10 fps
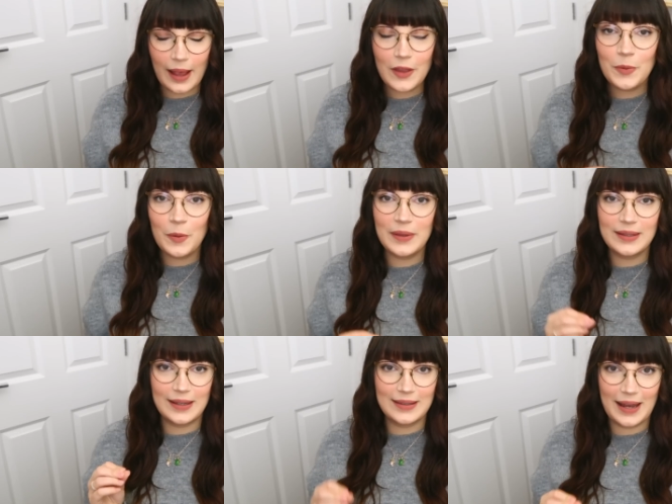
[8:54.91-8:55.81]
at the moment
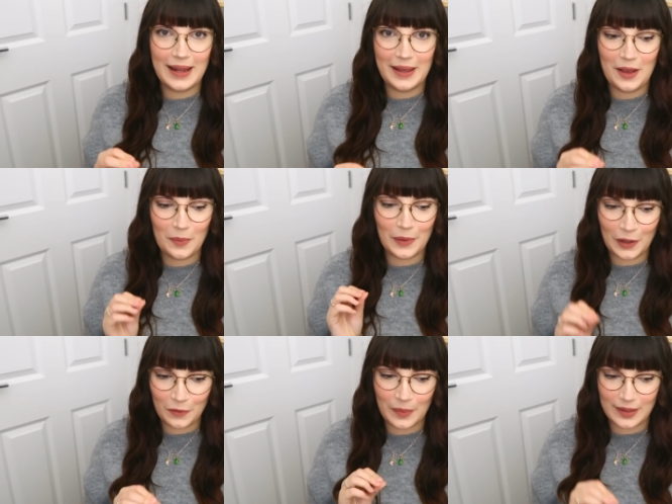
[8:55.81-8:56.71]
this is taking up a
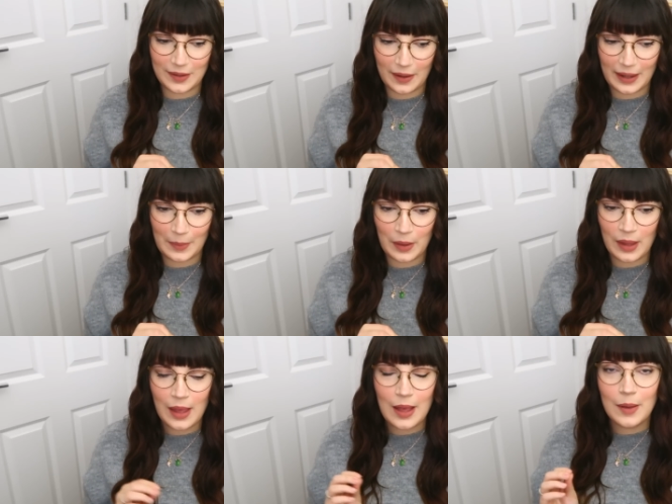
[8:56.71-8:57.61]
lot of my time,